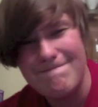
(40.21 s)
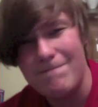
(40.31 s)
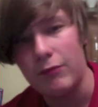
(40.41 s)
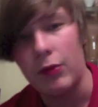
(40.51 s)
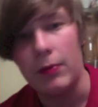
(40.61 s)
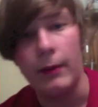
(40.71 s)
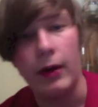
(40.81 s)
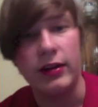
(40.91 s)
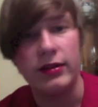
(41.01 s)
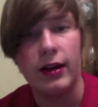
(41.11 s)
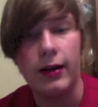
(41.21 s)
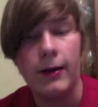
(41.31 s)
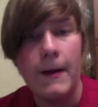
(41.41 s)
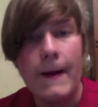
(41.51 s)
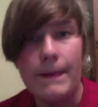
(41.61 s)
probably my internet.
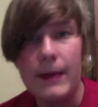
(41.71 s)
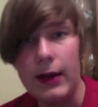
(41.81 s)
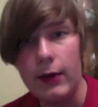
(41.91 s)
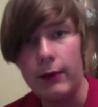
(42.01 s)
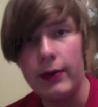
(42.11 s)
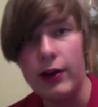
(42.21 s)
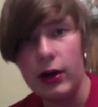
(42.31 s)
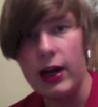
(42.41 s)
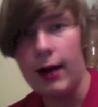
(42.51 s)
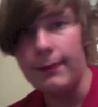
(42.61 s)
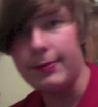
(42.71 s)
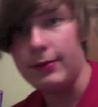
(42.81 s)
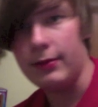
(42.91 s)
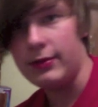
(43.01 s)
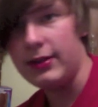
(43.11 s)
Anyway, we got it up
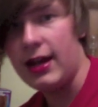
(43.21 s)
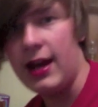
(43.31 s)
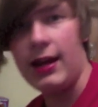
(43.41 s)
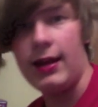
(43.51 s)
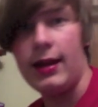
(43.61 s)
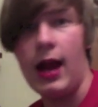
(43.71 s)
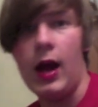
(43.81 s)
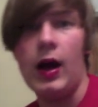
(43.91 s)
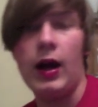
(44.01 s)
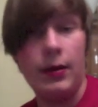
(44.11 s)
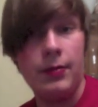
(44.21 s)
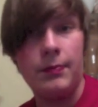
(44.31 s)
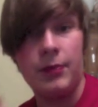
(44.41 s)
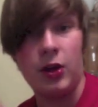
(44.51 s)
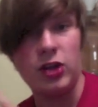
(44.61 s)
today.
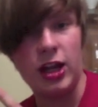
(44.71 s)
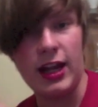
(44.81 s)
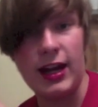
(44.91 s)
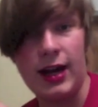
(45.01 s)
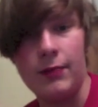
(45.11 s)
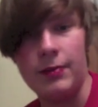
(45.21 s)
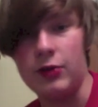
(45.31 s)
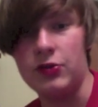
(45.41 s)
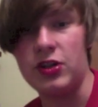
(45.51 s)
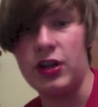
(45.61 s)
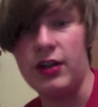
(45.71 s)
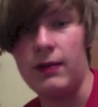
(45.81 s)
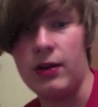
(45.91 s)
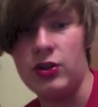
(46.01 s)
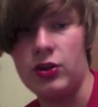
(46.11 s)
Go check that out because tonight's
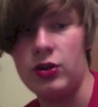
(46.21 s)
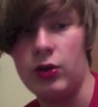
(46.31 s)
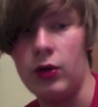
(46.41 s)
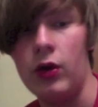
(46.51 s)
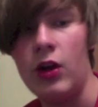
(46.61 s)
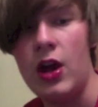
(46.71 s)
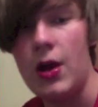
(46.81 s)
very short.